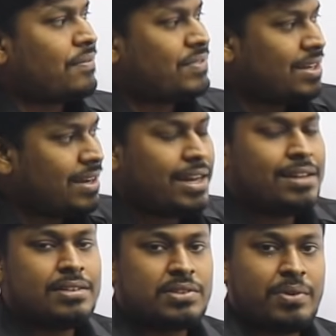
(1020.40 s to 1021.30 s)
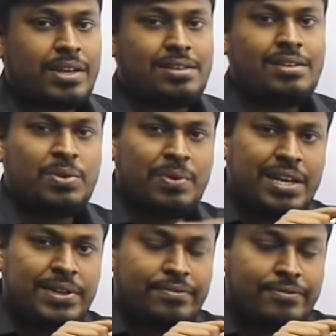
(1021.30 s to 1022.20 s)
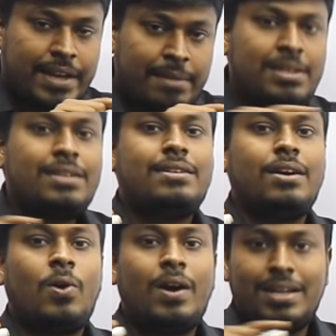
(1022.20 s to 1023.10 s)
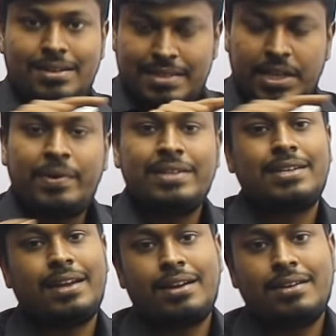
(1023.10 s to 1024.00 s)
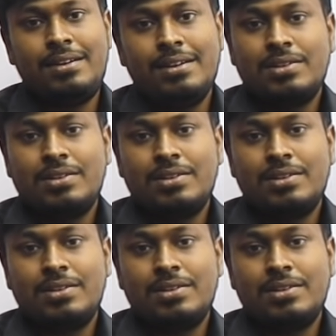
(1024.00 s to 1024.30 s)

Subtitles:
after reading this question, you need to frame that order, sequence correctly.